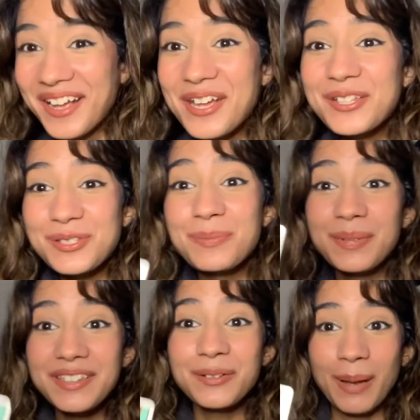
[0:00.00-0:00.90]
to
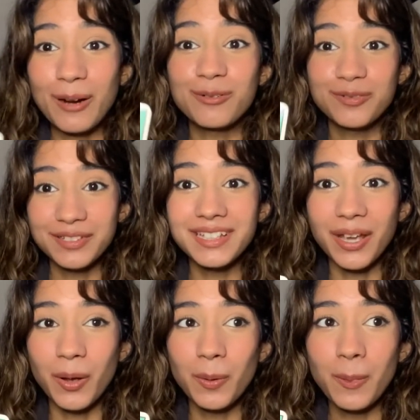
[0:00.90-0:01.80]
be the powerful
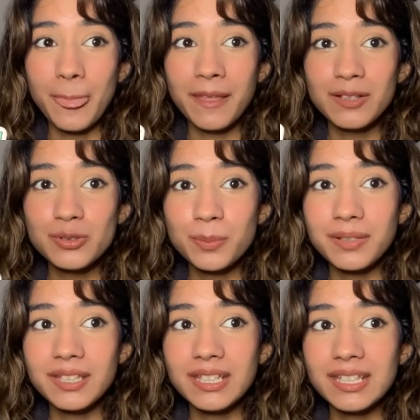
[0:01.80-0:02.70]
Leo, to
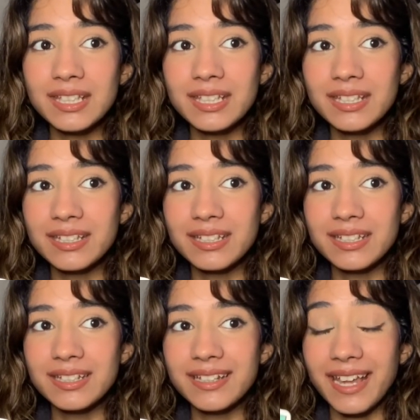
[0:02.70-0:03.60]
be
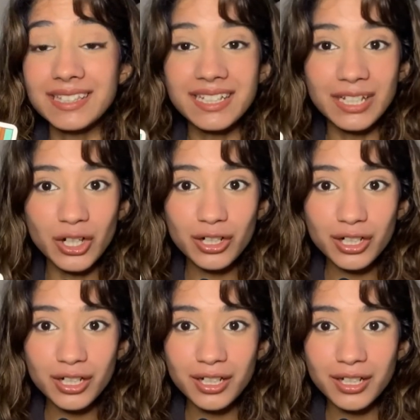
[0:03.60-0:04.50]
a
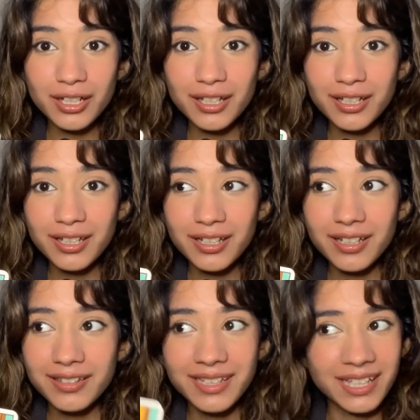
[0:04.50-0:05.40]
leader,
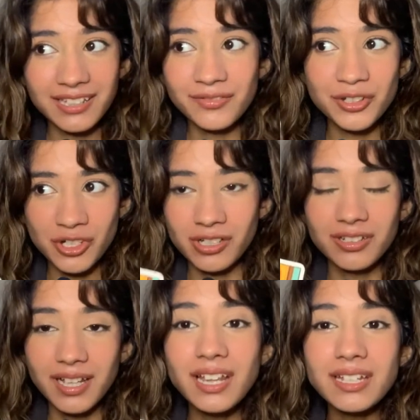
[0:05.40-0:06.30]
the king of your
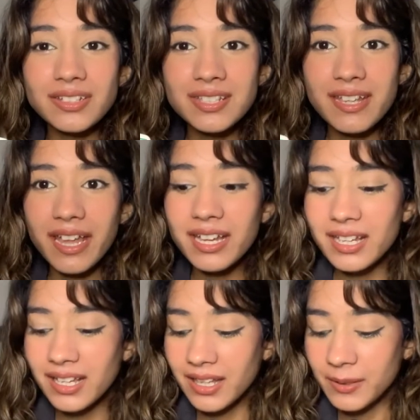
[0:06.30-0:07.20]
jungle, I like to say.
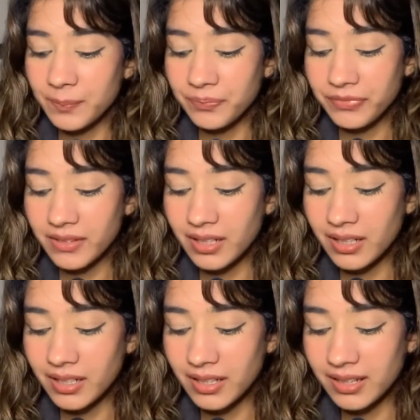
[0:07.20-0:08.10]

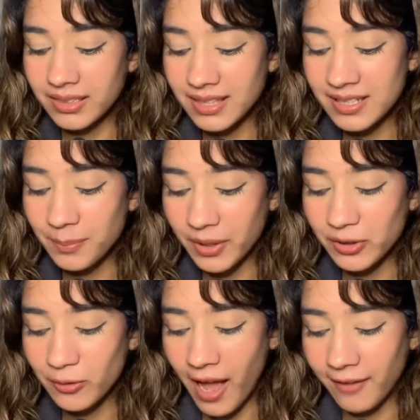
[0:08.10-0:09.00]
This
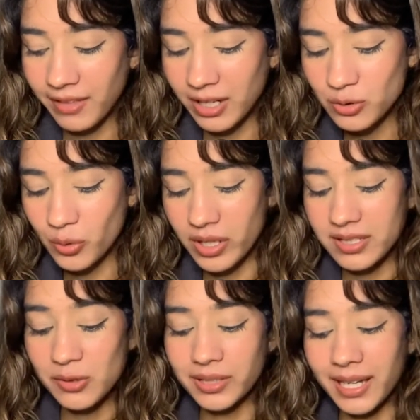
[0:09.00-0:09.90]
month you have that
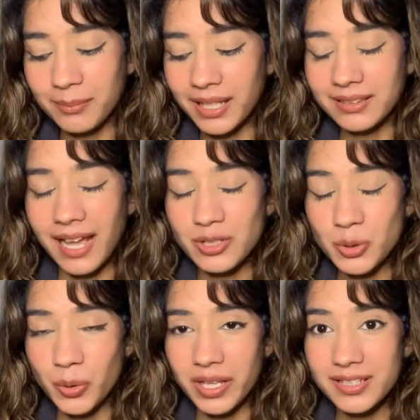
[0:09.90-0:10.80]
choice. You can make that
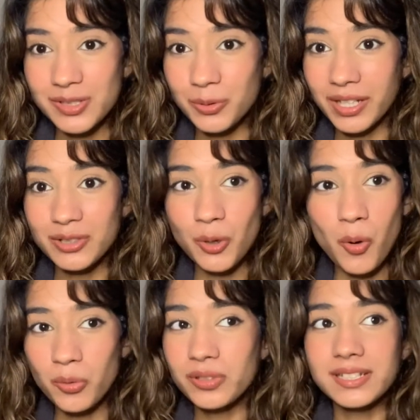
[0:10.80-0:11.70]
choice. You can
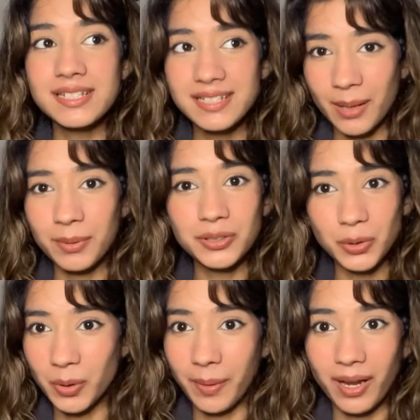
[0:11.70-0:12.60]
totally step
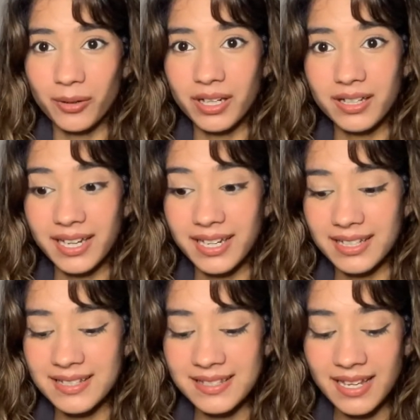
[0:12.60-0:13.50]
into your power. There's